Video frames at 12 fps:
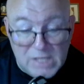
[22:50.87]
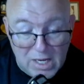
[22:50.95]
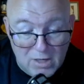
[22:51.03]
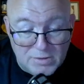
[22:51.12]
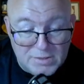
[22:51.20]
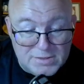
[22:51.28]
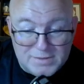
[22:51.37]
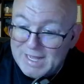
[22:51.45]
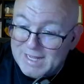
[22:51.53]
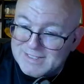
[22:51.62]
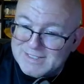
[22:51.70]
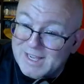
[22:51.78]
Now, it's
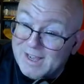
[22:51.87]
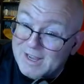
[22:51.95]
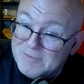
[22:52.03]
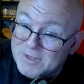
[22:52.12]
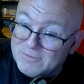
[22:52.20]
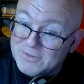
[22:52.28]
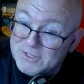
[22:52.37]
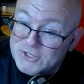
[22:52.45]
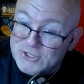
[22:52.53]
that time of the